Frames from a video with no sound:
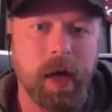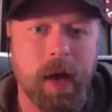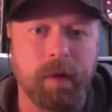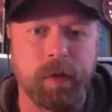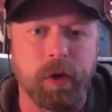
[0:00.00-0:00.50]

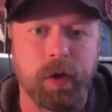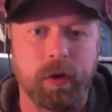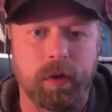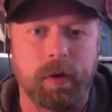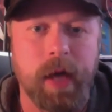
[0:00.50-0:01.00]

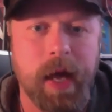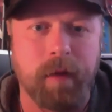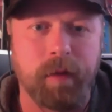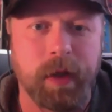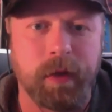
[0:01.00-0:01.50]
after
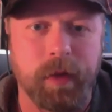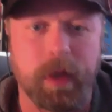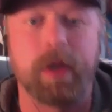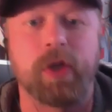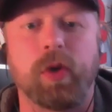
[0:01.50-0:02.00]
having the
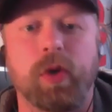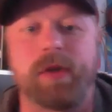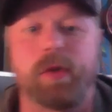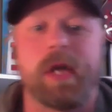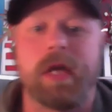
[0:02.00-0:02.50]
initial
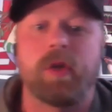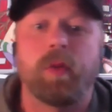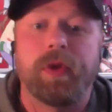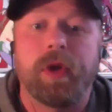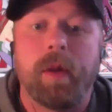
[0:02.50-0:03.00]
consultation
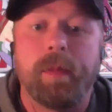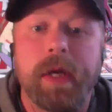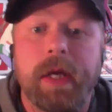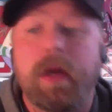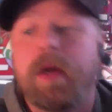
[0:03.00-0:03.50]
with the
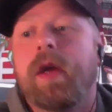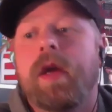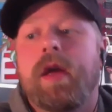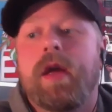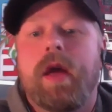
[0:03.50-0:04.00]
company.
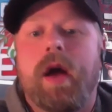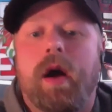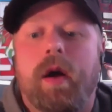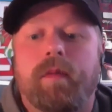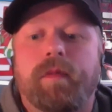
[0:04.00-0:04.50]

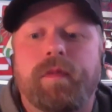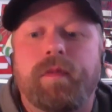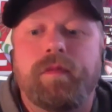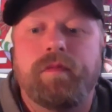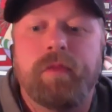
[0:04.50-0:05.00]
Um,
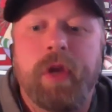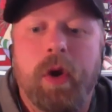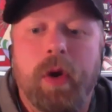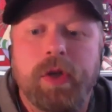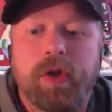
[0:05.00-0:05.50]

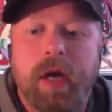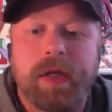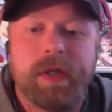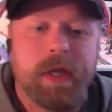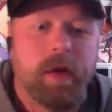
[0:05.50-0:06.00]
I tried
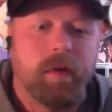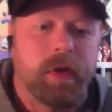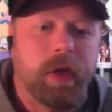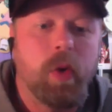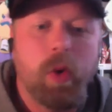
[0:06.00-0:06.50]
to get
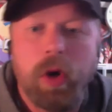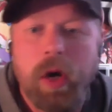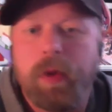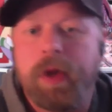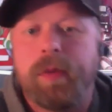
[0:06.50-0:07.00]
everything in order.
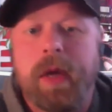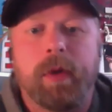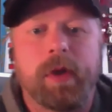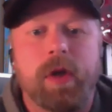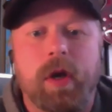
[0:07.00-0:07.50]
I wanted to be
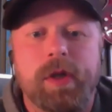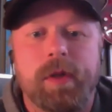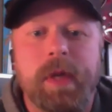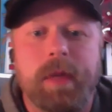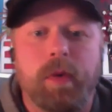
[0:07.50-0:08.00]
able to talk to
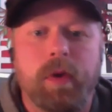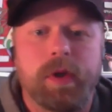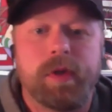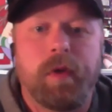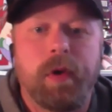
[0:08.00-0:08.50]
people
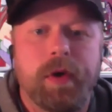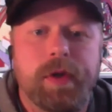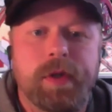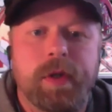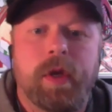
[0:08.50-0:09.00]
as far
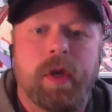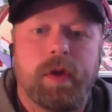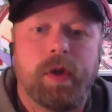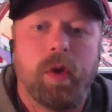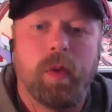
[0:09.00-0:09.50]
as,
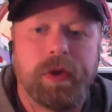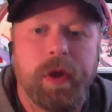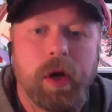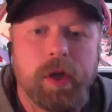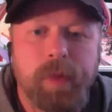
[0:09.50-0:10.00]
what
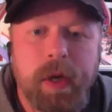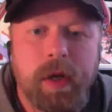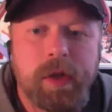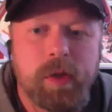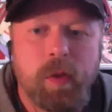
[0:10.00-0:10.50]
their
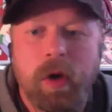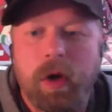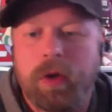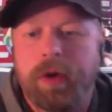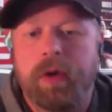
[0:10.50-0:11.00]
experiences
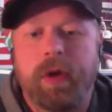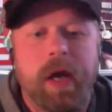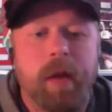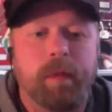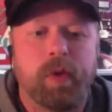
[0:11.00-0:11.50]
were. Clearly,
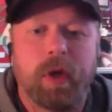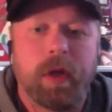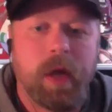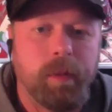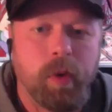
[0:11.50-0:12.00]
I'm doing a
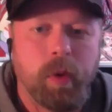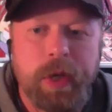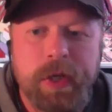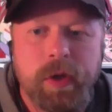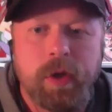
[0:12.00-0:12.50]
lot more
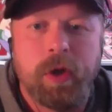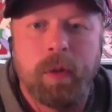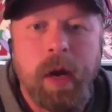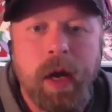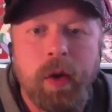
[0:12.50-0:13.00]
research
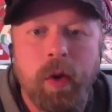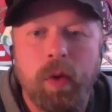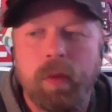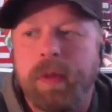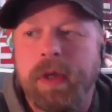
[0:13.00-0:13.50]
on my
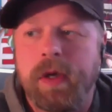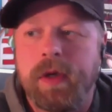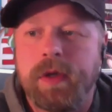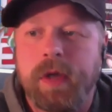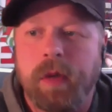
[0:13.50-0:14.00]
own
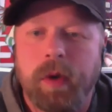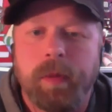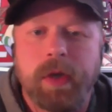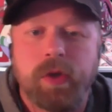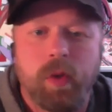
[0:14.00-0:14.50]
because I want to
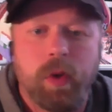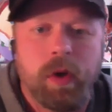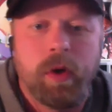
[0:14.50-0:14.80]
make sure